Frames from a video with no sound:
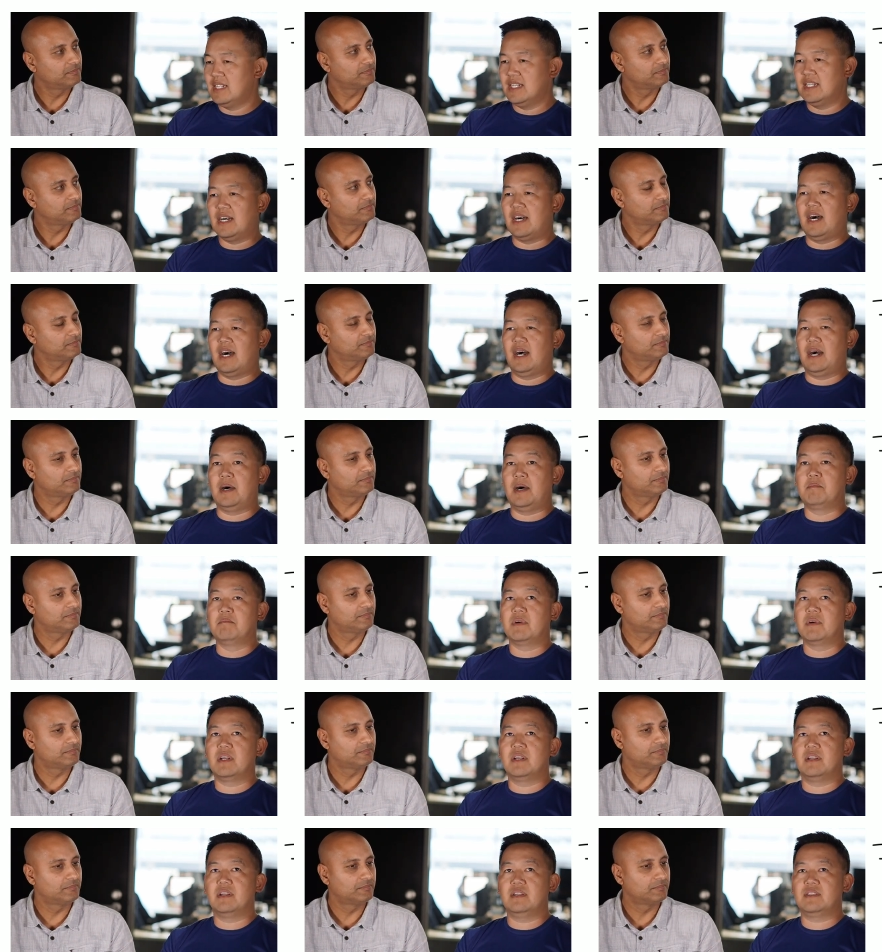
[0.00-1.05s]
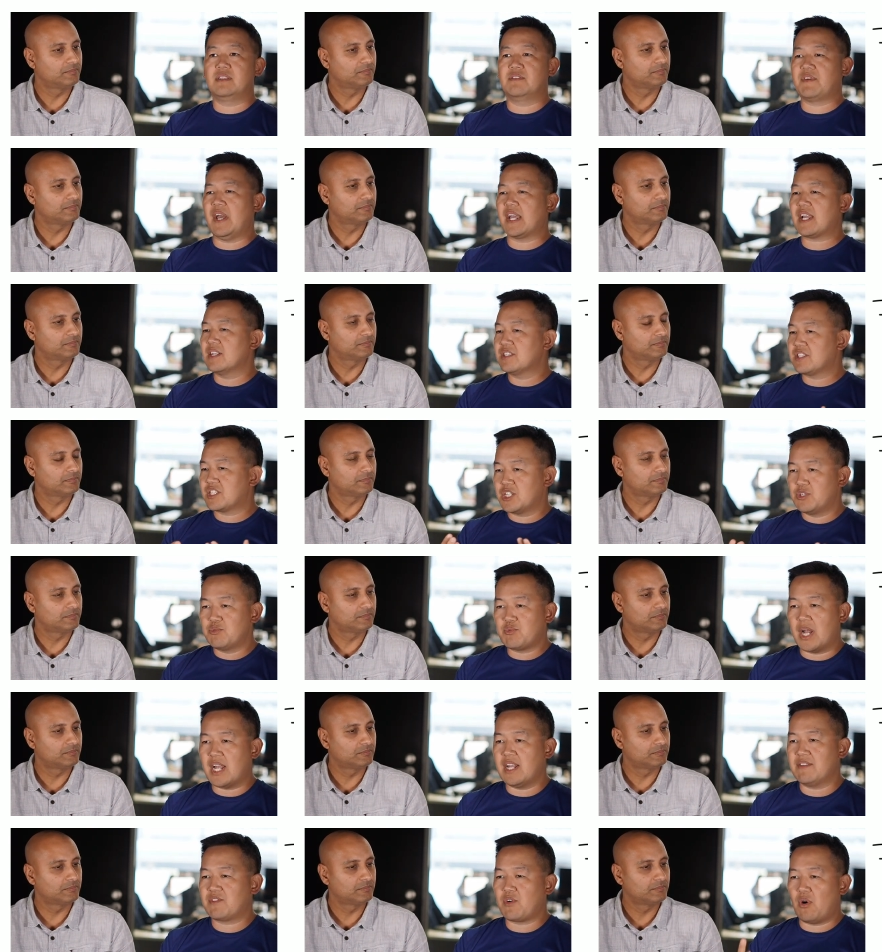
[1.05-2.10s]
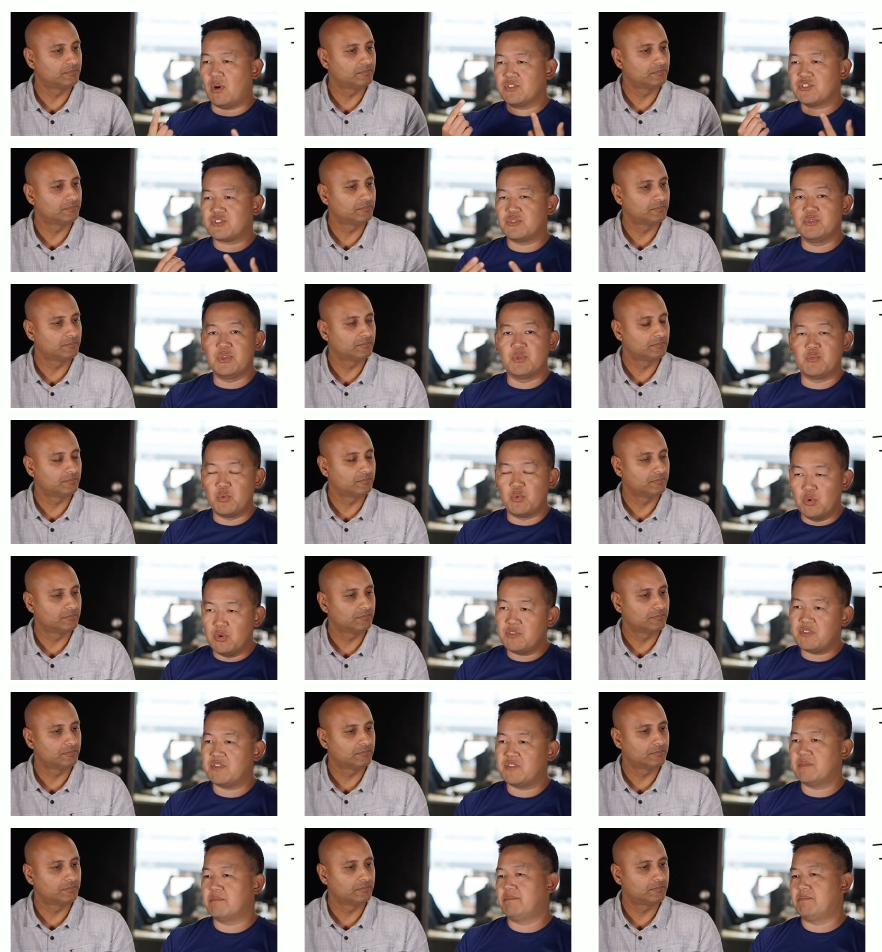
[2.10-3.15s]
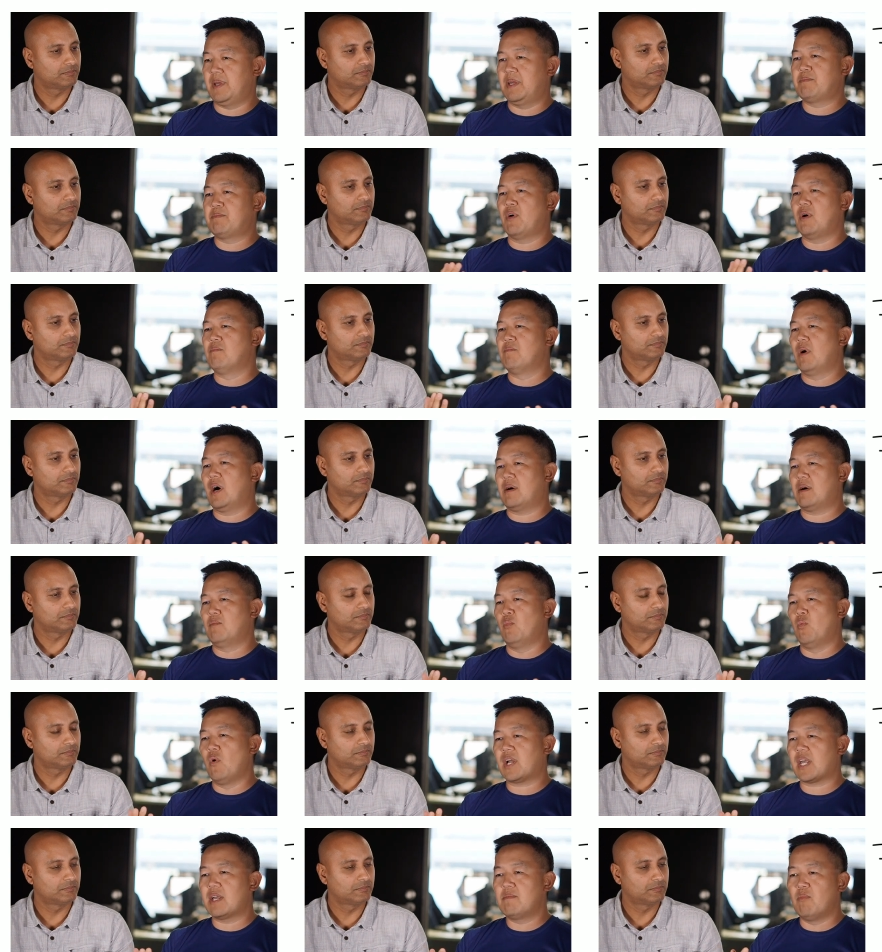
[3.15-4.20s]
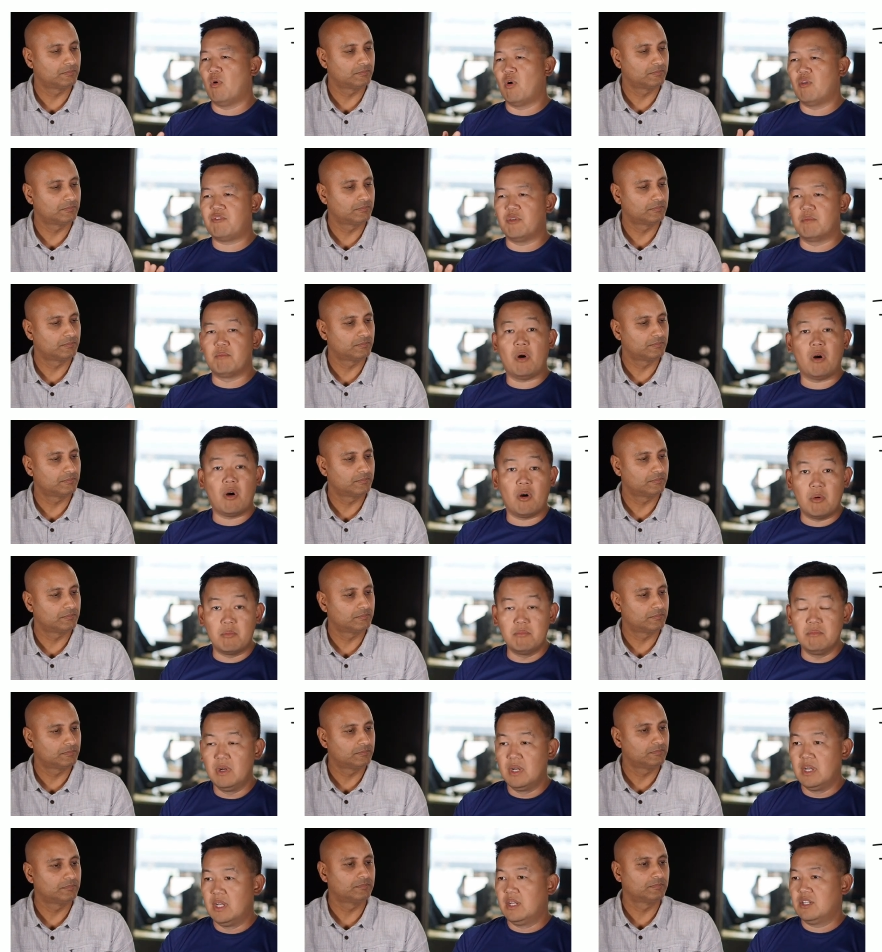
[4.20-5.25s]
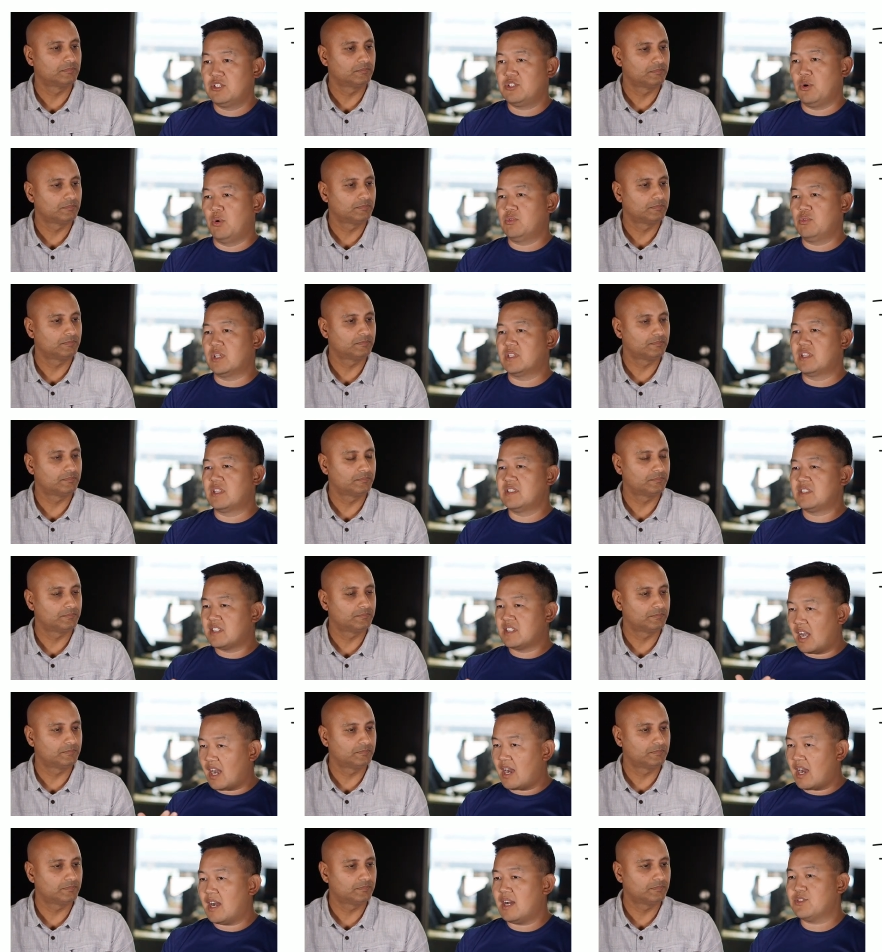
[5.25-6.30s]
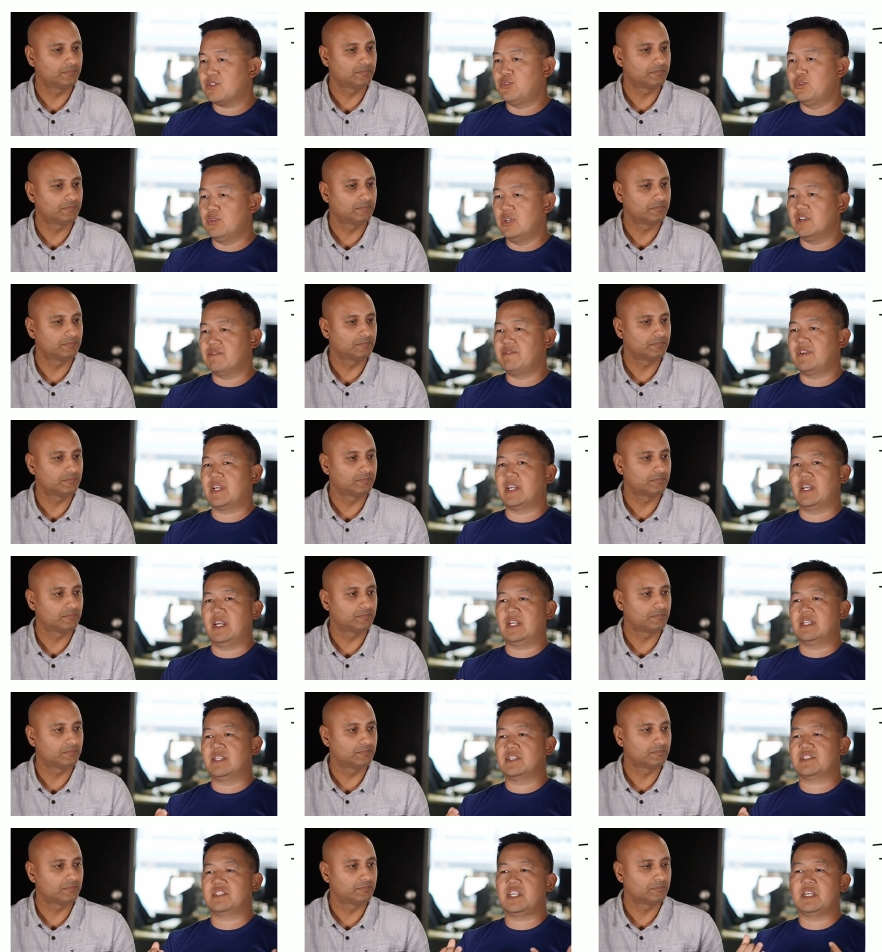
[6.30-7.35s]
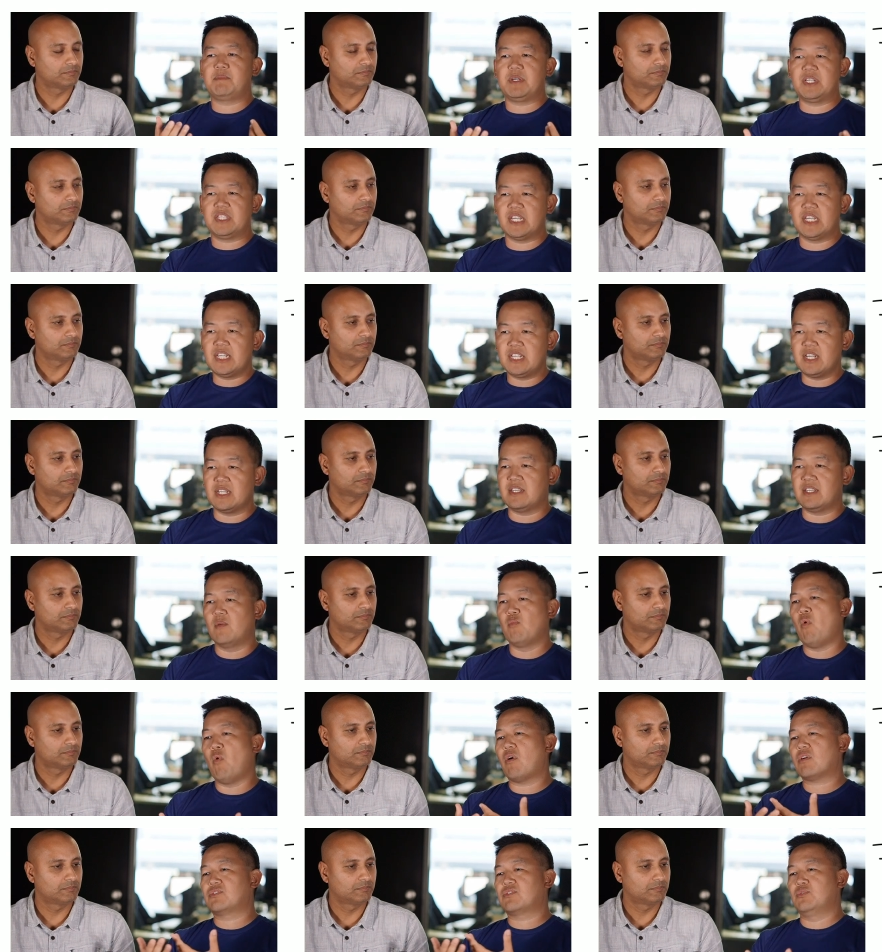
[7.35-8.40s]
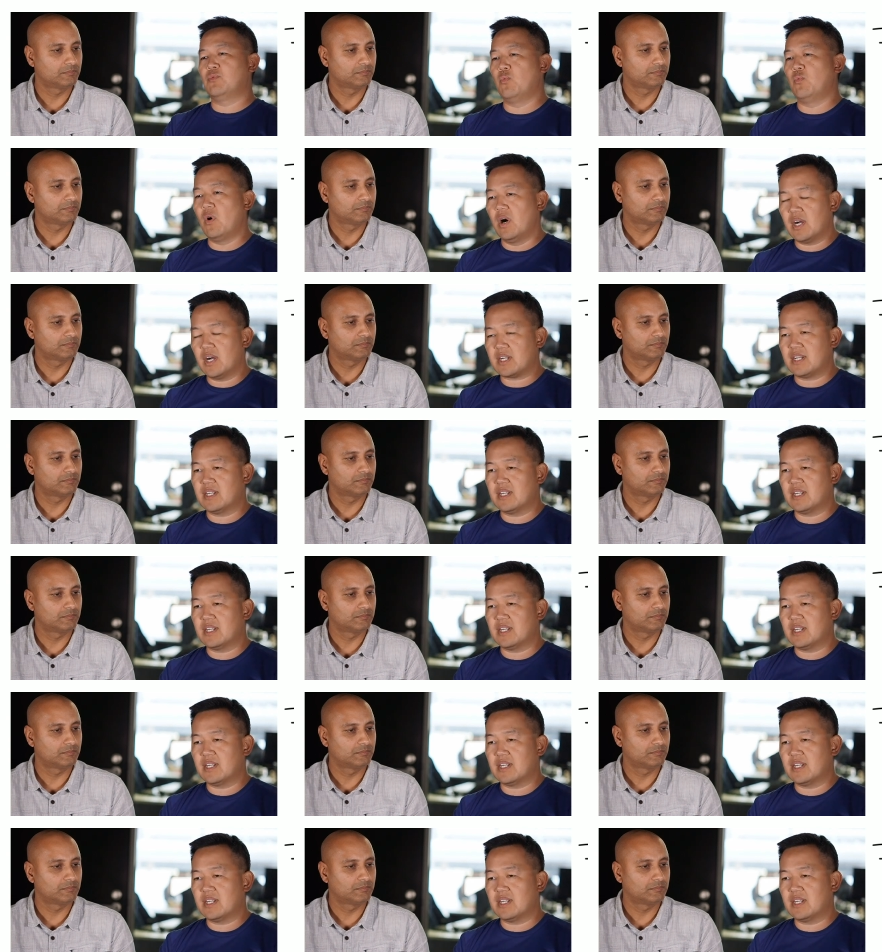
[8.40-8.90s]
Speaker 1: Um, the vacancy rate have gone through the roof people are, working more from home, so the desire to live in, in the CBD and then walk to work,